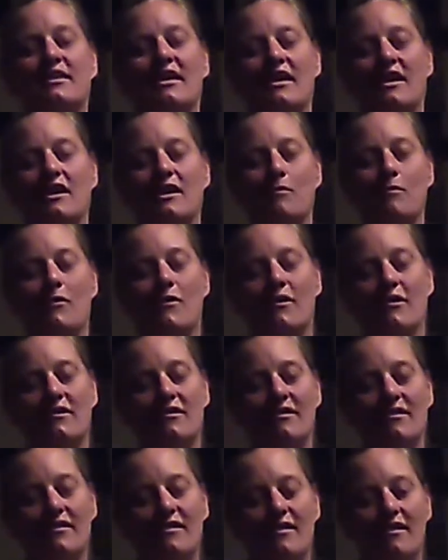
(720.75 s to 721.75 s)
that anymore.
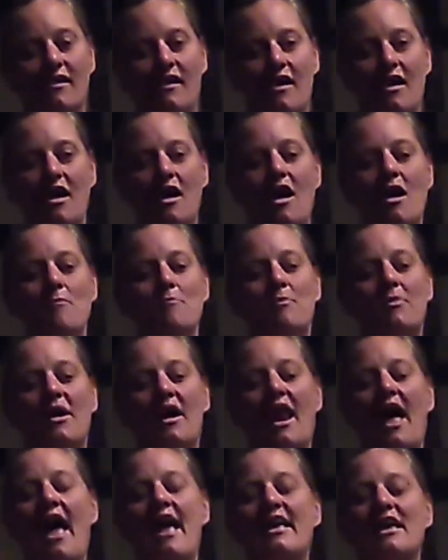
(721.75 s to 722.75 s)

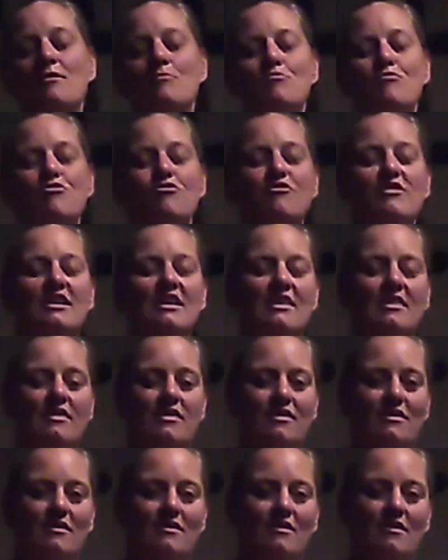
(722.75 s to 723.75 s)
But I can breathe.
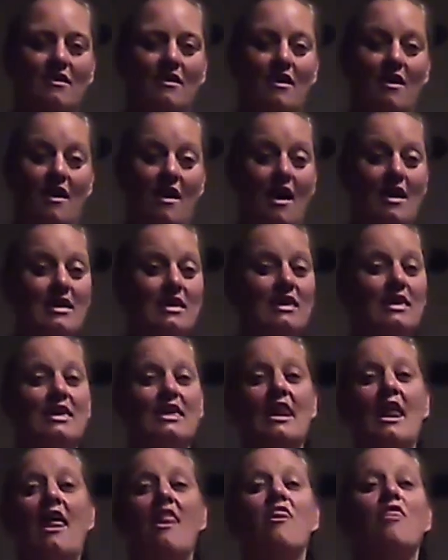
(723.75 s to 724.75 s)
I can
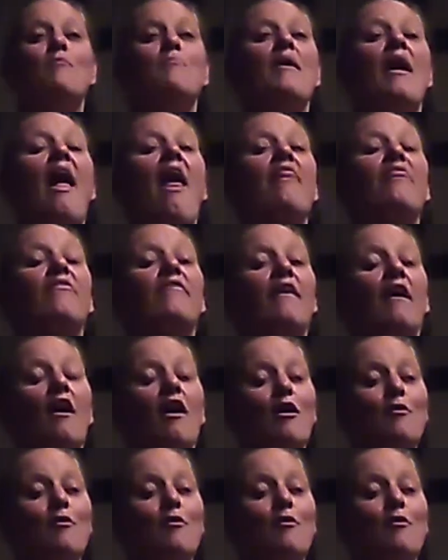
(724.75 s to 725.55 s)
get out of the bathtub.